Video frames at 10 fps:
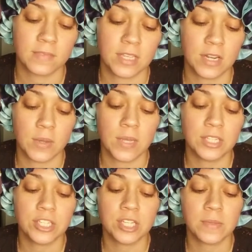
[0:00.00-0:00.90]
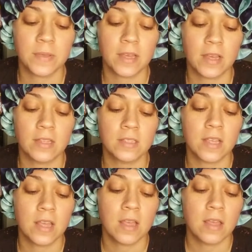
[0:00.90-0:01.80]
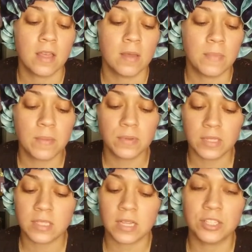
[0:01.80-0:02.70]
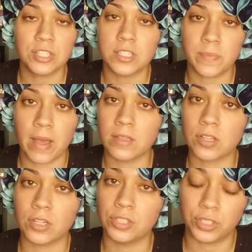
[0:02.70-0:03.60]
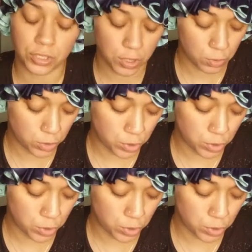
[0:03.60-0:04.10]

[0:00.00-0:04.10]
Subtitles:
You know, it's just because people's attention spans are just so